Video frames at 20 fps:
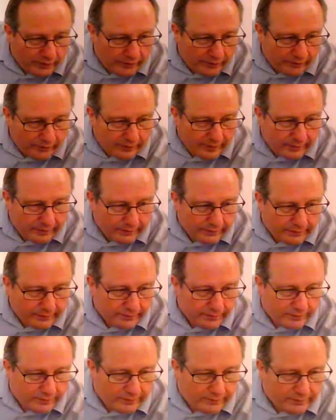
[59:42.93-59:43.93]
here
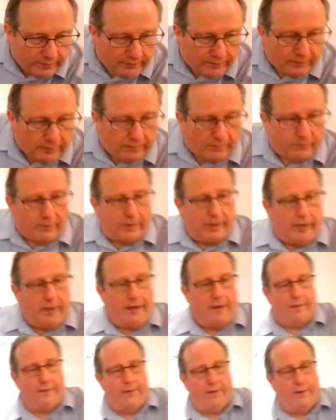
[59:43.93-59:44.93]
and, all uh, righty.